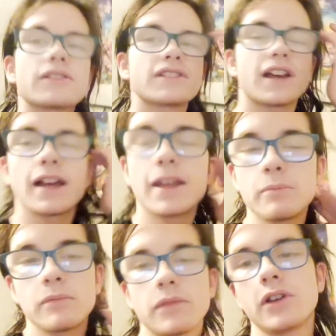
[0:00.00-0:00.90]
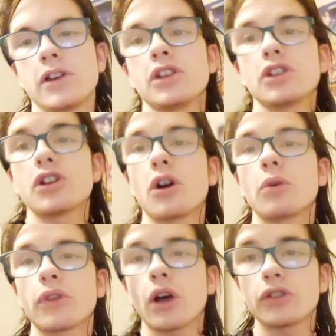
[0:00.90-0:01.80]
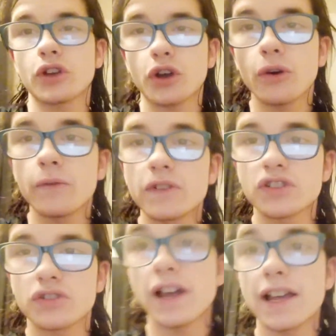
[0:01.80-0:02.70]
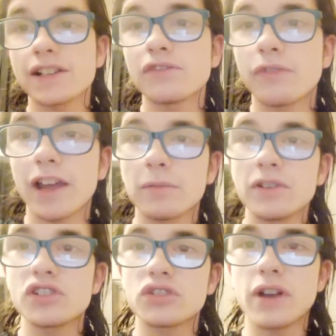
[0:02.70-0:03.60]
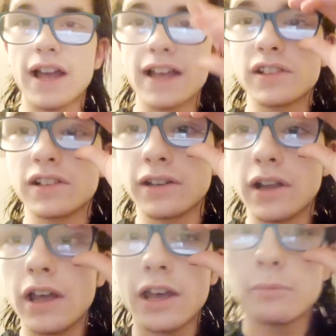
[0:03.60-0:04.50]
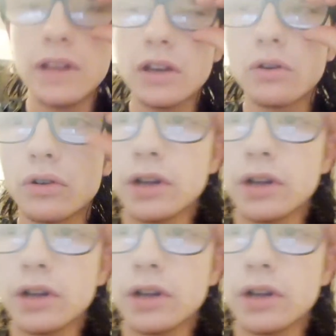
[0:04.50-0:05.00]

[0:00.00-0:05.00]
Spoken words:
time, you know, with all the COVID stress, family stress, and me growing